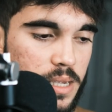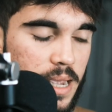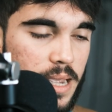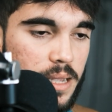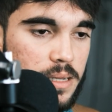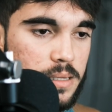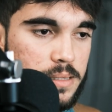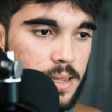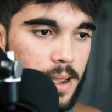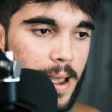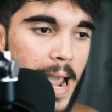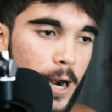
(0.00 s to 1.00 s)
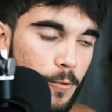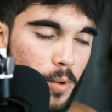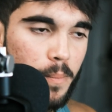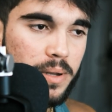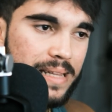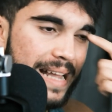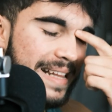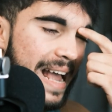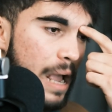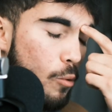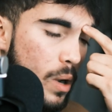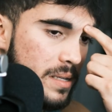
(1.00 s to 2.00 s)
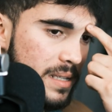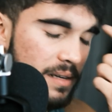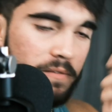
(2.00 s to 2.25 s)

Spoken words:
and I remember that I wasn't